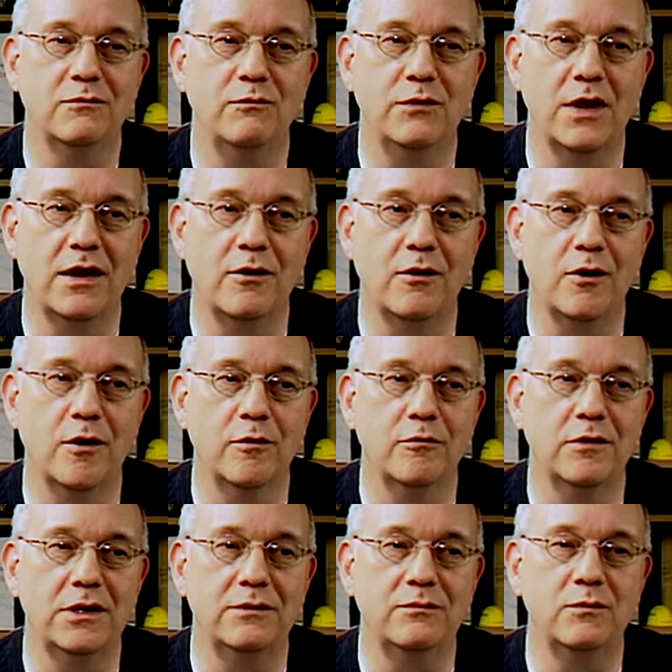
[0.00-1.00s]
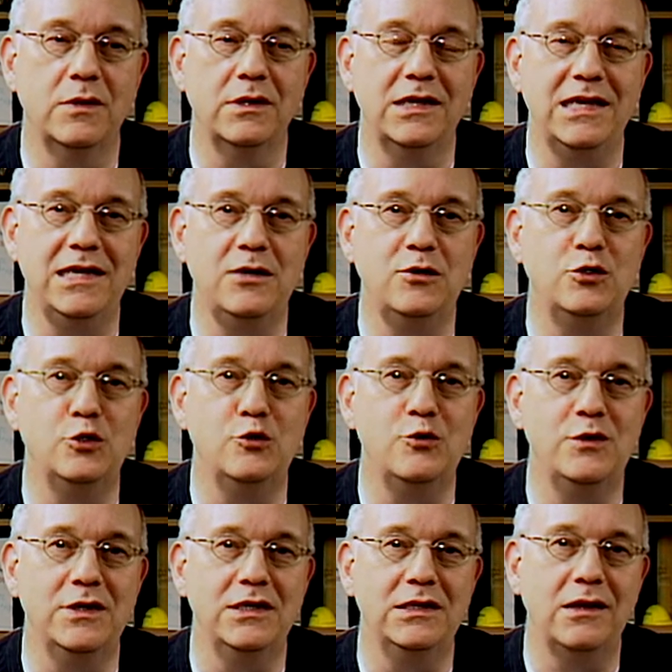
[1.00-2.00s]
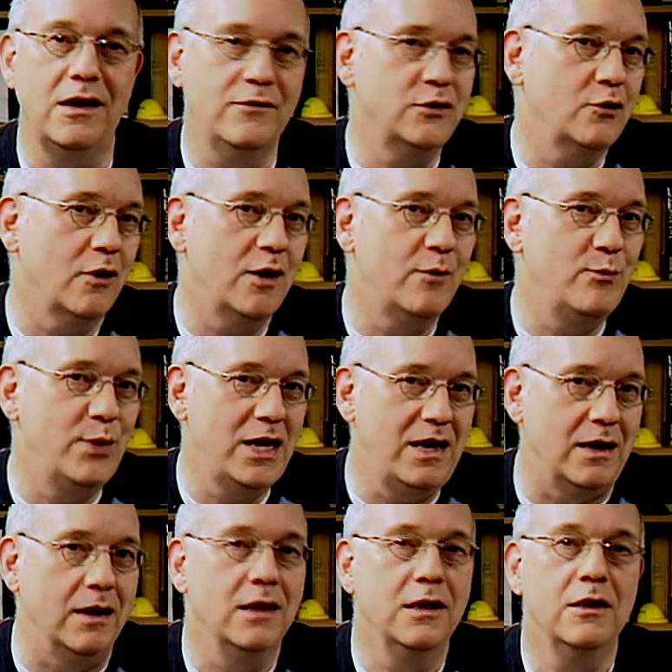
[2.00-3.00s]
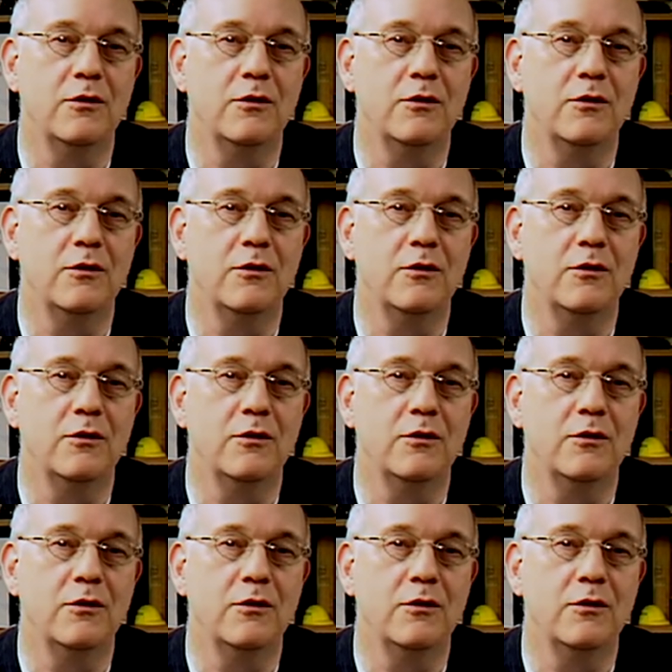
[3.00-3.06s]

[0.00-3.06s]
that are keyed to the LiveScribe pen.